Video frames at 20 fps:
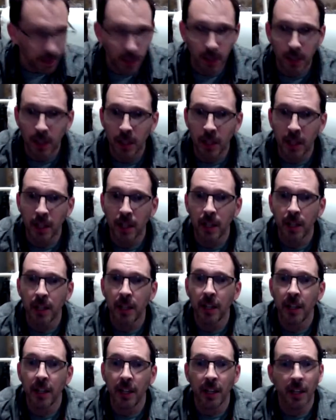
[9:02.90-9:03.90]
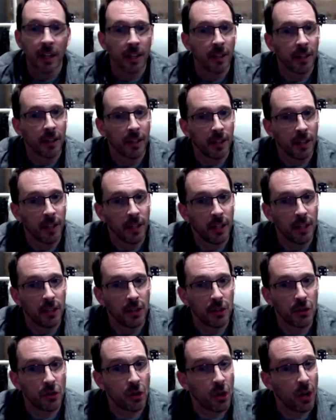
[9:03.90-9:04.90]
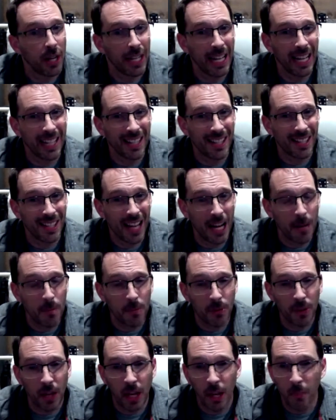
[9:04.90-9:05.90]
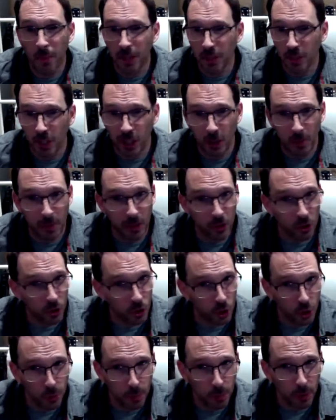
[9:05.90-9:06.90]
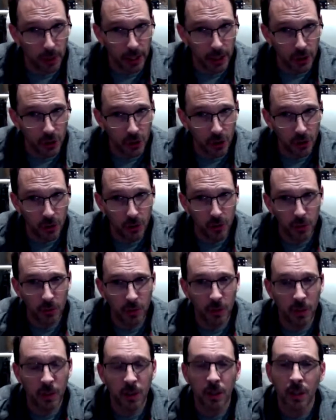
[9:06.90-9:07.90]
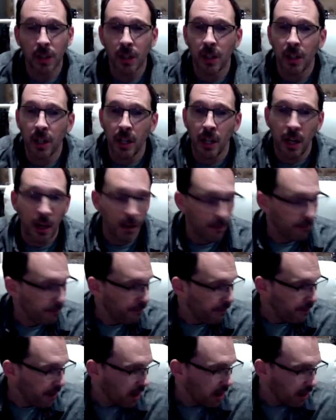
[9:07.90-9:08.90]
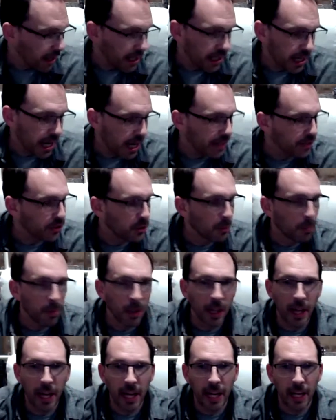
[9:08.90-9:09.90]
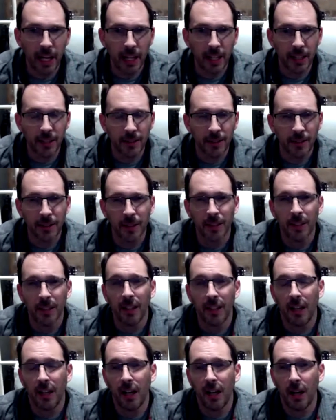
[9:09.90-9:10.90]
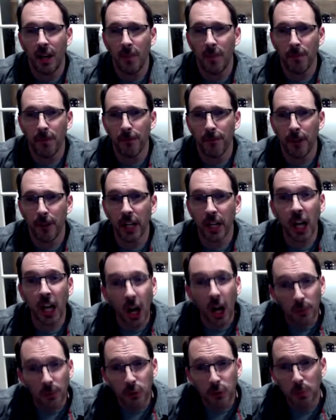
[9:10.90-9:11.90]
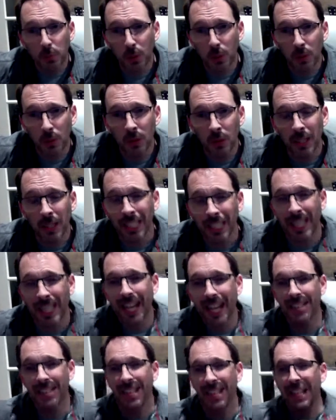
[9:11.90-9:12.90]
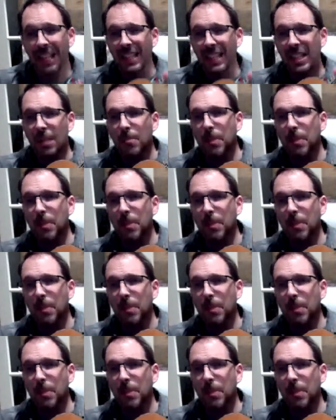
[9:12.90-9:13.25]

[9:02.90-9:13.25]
So again, same thing, but it's going to be super in tune, very nice to play, very comfortable. It's not like the